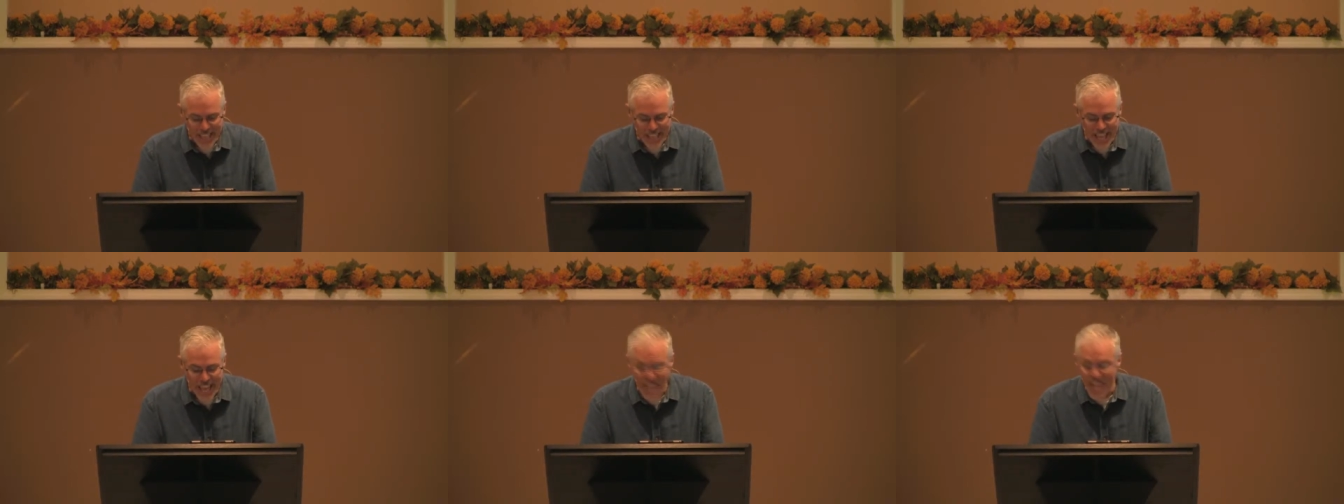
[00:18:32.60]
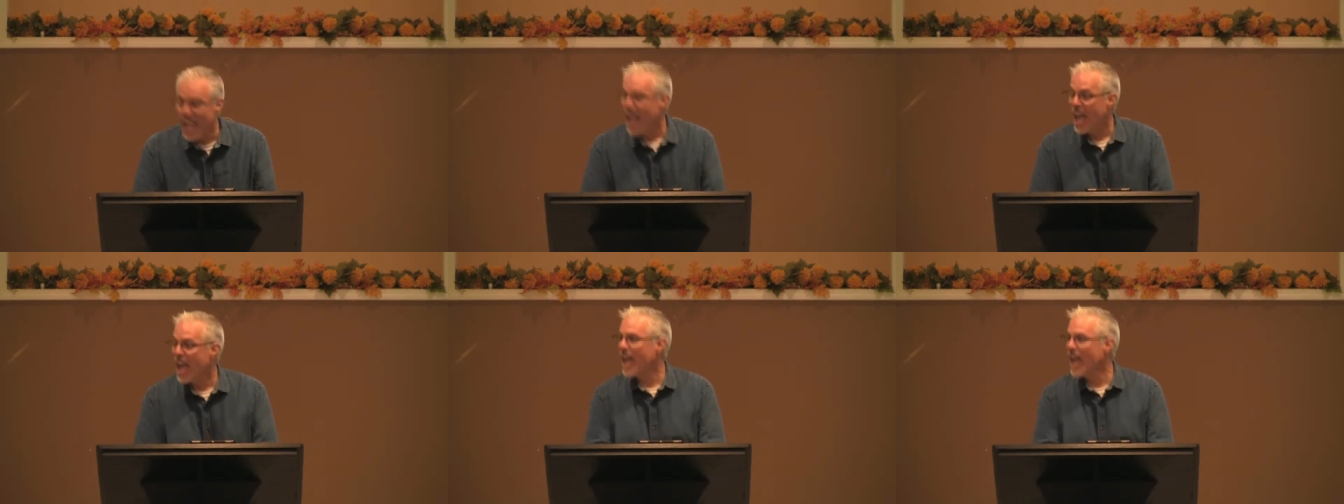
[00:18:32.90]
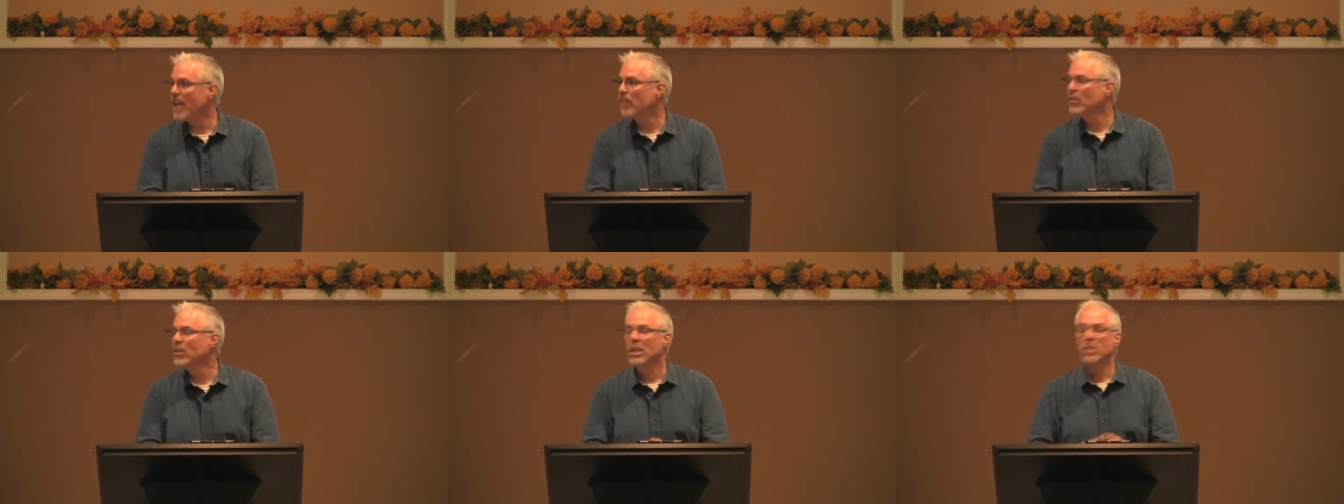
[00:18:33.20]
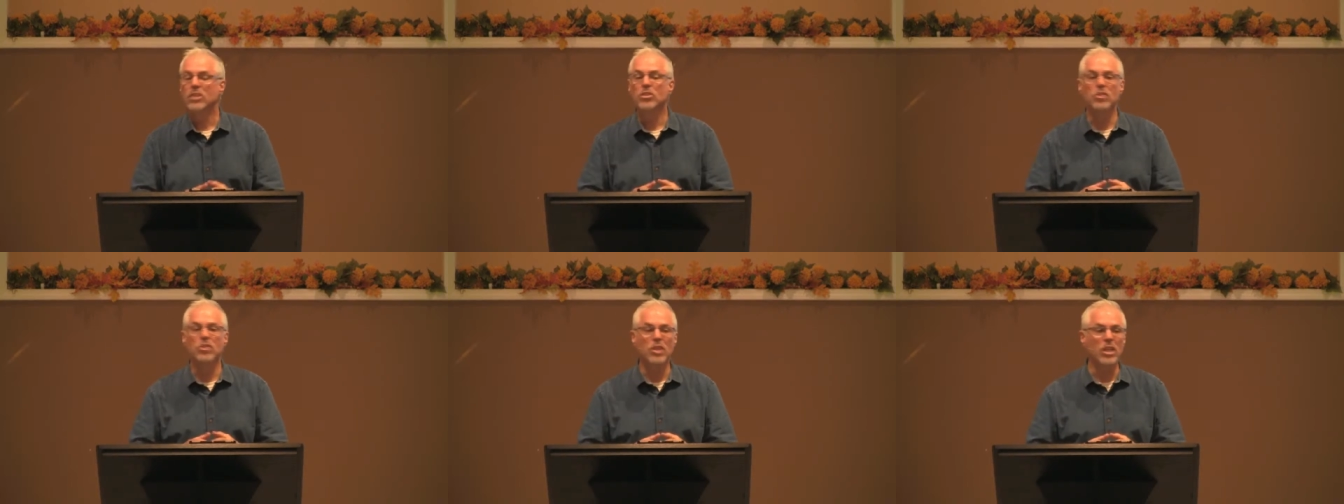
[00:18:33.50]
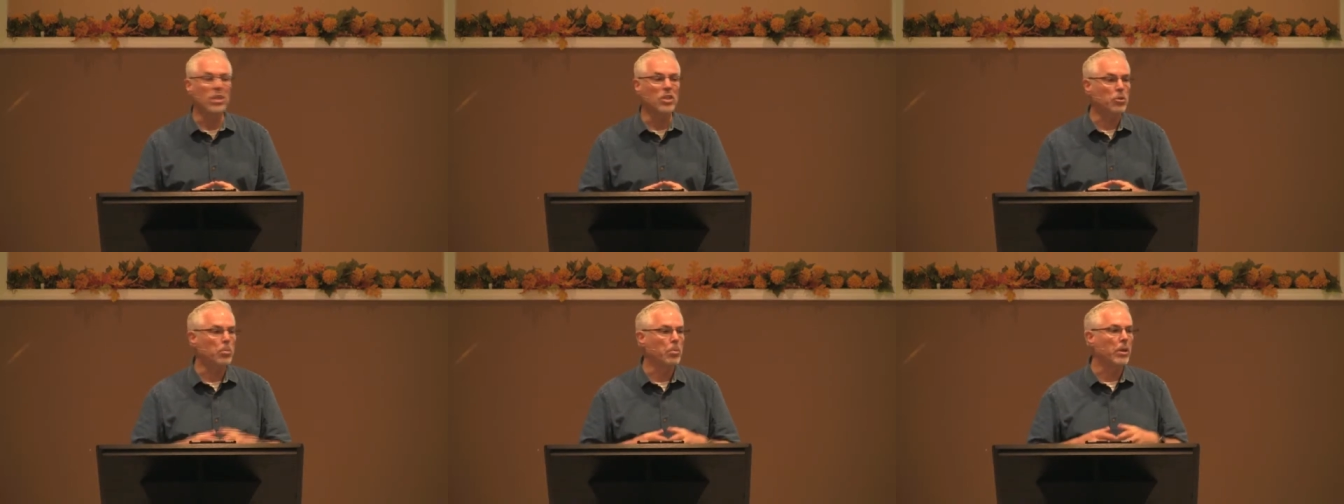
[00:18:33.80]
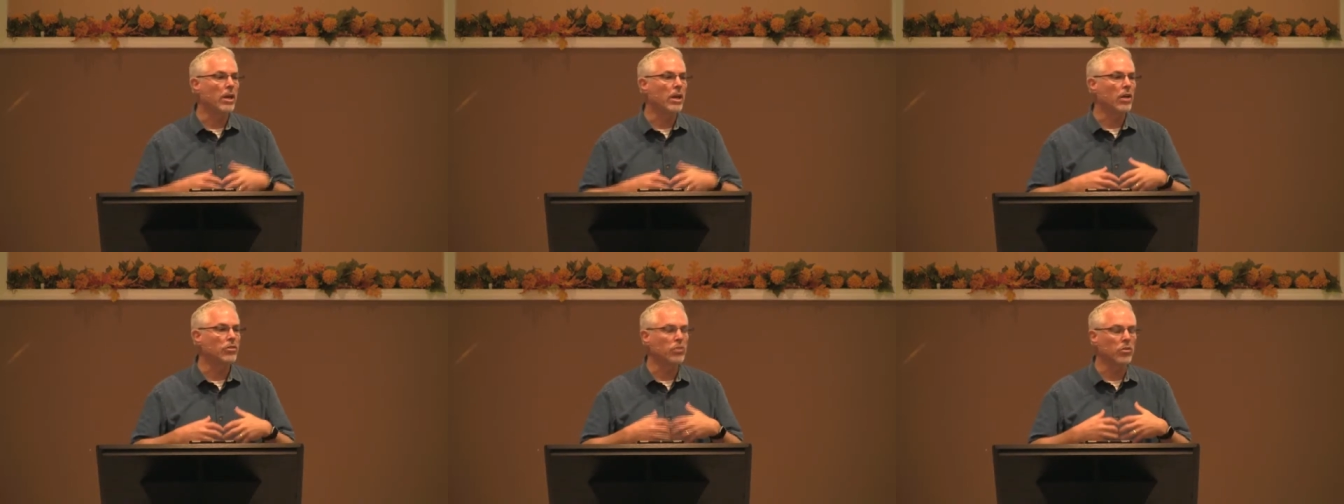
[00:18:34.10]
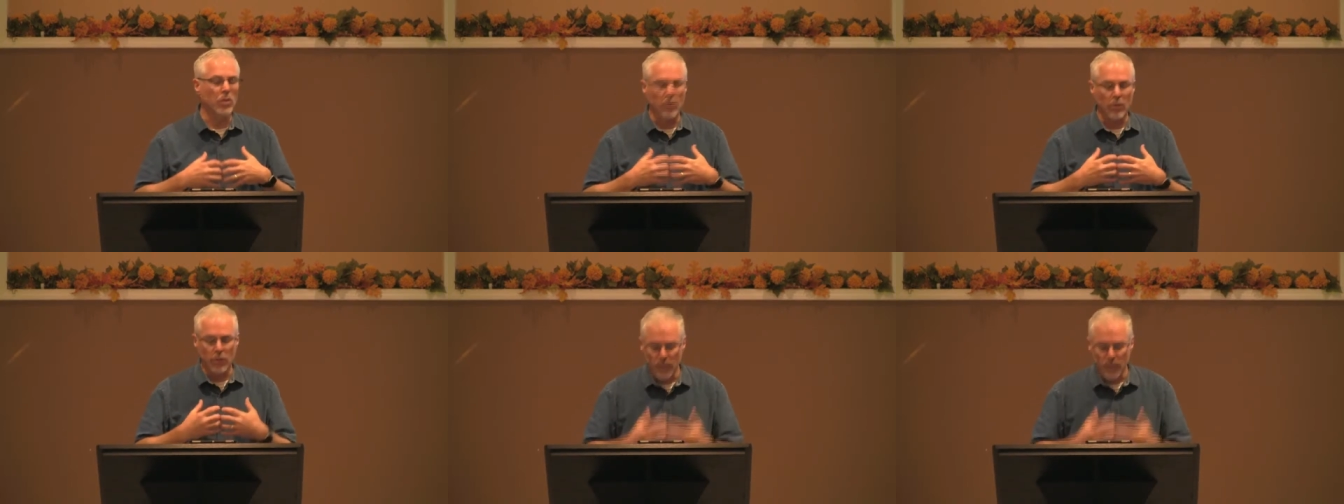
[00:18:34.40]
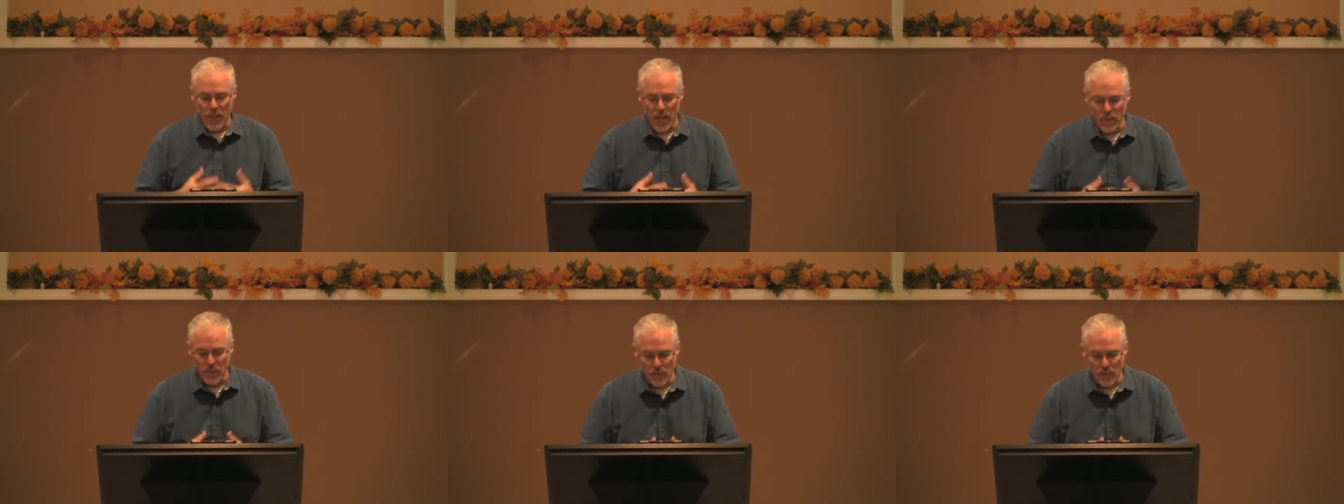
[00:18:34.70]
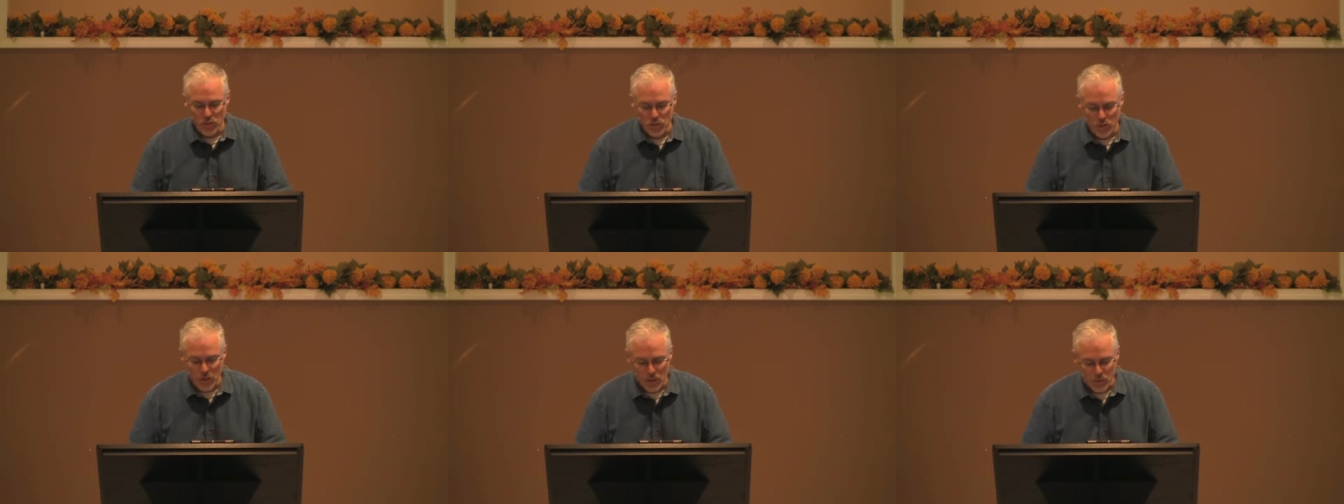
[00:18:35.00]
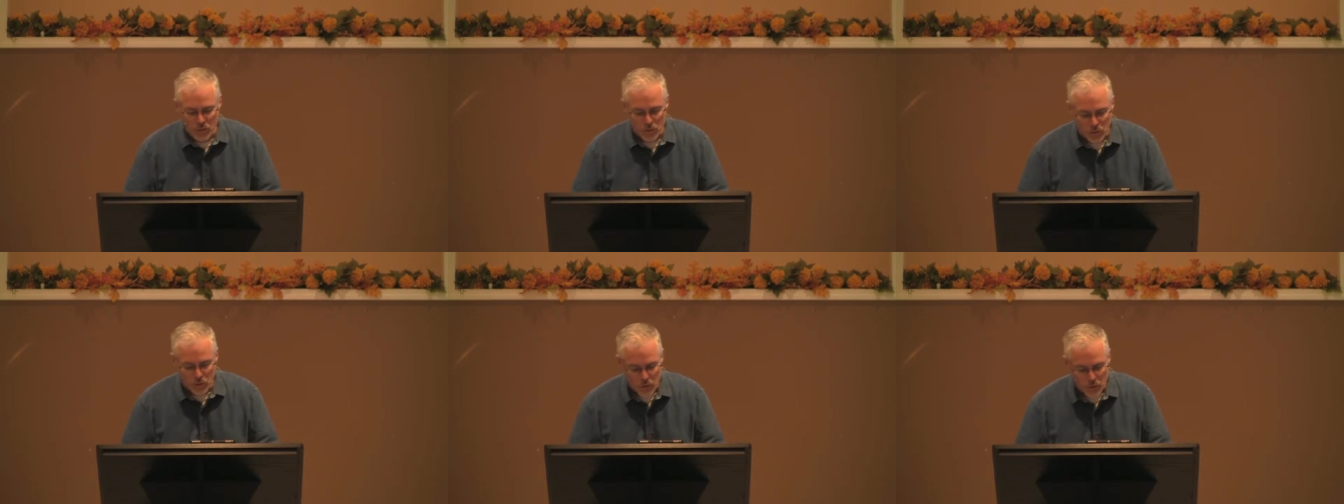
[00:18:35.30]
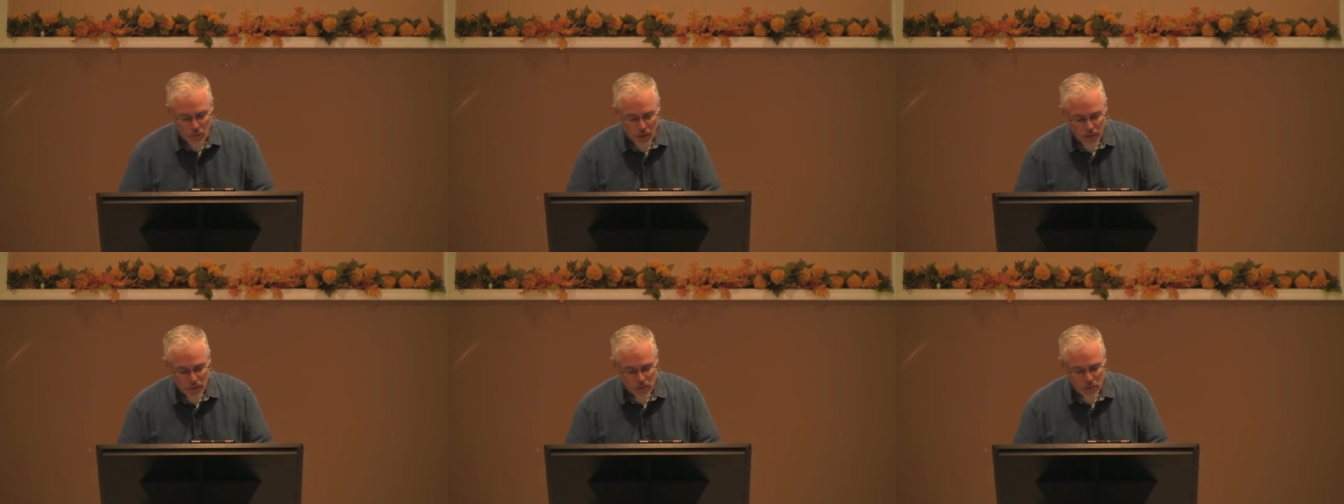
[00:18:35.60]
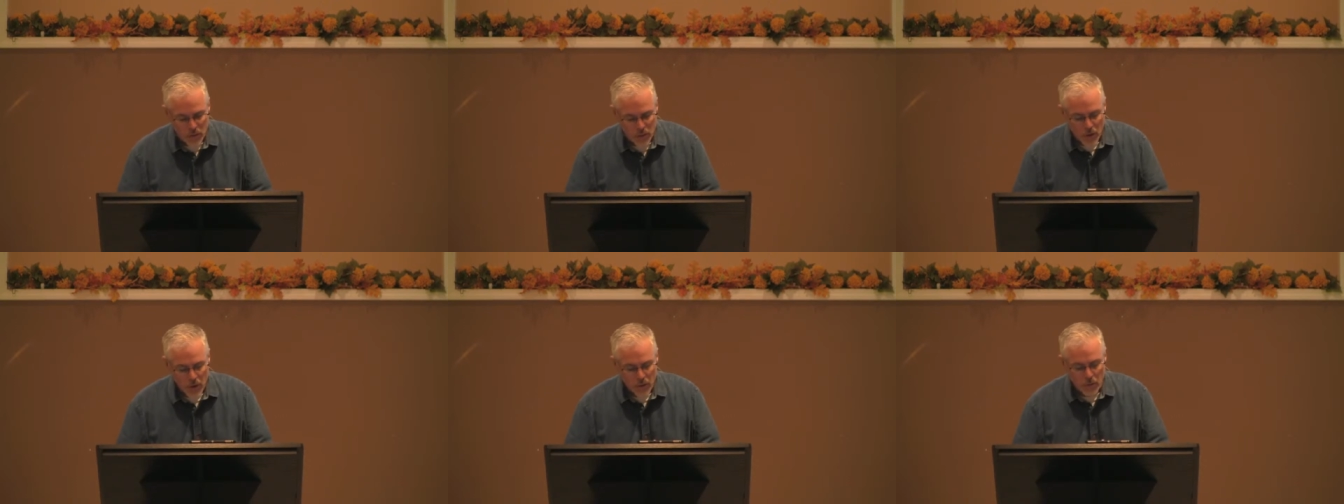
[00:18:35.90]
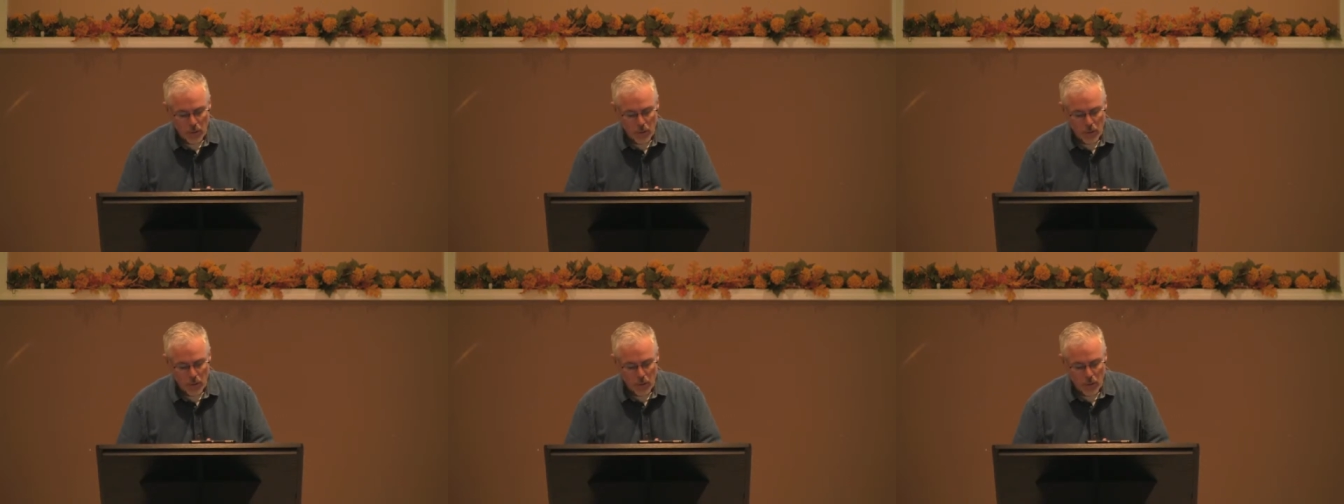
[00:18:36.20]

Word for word: They have ceased, because of their faith in Jesus Christ,